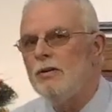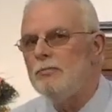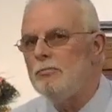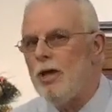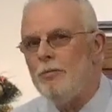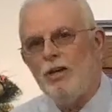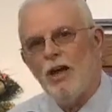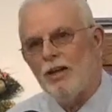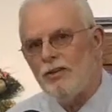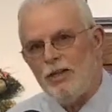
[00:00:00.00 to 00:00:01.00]
maybe
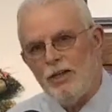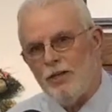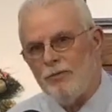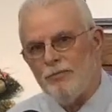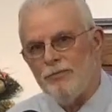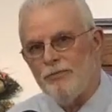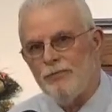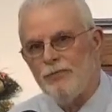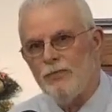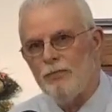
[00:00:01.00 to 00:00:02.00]
not them,
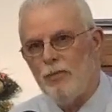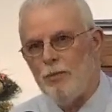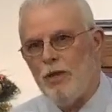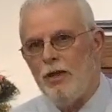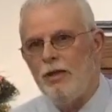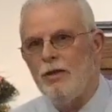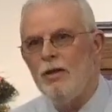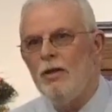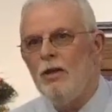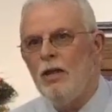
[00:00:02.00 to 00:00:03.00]
maybe
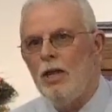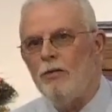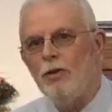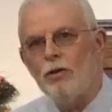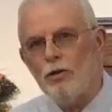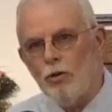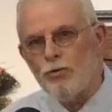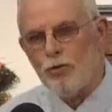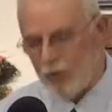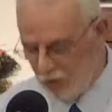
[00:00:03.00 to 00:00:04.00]
even
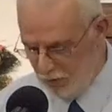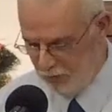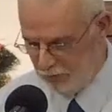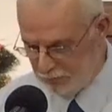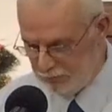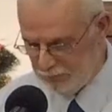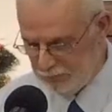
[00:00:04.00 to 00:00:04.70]
closer to home.